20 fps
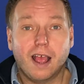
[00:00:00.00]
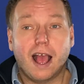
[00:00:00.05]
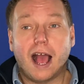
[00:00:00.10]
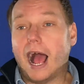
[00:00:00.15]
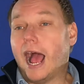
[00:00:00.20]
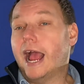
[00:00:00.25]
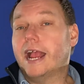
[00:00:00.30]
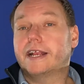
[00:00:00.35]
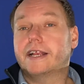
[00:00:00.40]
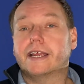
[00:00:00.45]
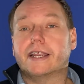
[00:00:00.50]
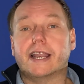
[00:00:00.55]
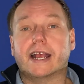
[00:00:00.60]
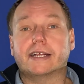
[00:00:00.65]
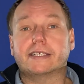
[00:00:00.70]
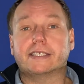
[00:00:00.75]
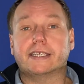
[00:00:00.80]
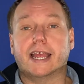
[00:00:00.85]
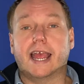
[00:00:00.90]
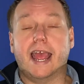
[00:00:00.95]
I connect
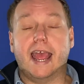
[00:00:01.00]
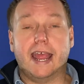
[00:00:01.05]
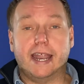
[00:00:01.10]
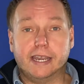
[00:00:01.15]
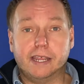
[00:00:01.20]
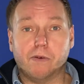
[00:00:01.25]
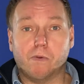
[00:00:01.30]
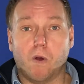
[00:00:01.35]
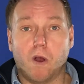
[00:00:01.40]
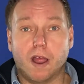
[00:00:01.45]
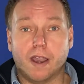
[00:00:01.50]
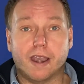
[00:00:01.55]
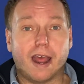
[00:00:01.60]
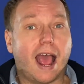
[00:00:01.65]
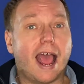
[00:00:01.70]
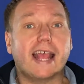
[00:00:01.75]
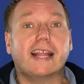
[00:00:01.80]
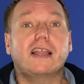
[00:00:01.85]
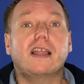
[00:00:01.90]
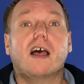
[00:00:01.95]
to anyone. I
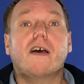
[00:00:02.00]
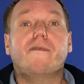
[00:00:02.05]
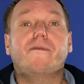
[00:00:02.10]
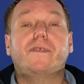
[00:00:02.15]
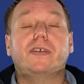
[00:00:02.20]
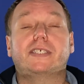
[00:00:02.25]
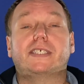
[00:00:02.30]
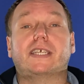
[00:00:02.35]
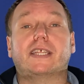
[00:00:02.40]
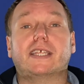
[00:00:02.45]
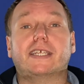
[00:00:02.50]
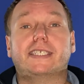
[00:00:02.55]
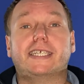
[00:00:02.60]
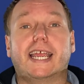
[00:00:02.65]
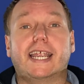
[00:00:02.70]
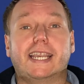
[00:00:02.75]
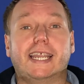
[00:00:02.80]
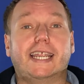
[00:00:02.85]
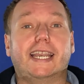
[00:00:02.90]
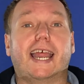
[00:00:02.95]
love
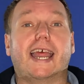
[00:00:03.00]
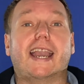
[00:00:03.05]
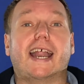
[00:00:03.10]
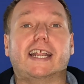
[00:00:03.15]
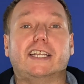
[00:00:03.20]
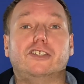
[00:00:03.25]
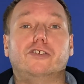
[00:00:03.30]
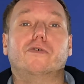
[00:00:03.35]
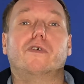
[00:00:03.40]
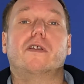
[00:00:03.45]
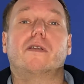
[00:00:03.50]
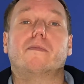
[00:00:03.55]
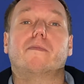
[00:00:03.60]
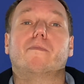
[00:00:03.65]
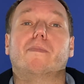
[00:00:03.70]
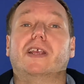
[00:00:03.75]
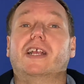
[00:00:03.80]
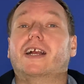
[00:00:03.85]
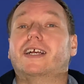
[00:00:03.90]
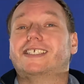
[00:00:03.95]
facilitating, and I do it
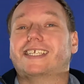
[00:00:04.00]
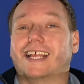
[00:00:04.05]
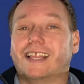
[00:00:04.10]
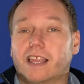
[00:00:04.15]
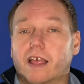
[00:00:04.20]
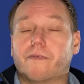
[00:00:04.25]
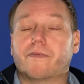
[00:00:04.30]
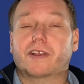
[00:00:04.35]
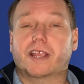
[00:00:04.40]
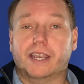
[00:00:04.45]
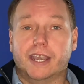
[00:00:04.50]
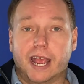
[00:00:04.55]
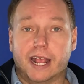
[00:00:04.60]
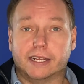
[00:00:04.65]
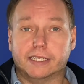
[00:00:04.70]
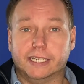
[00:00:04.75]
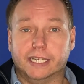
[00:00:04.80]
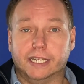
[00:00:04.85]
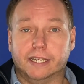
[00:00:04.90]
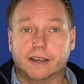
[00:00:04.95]
because I love
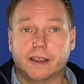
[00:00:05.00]
connecting.